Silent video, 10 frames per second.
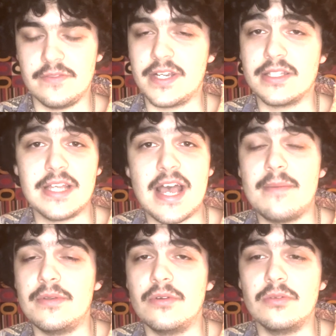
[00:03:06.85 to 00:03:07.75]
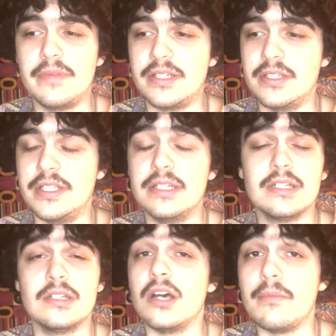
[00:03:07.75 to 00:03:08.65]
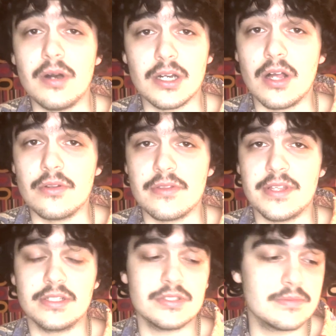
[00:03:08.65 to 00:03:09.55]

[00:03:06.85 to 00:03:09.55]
got the Abbey Road medley, among other things.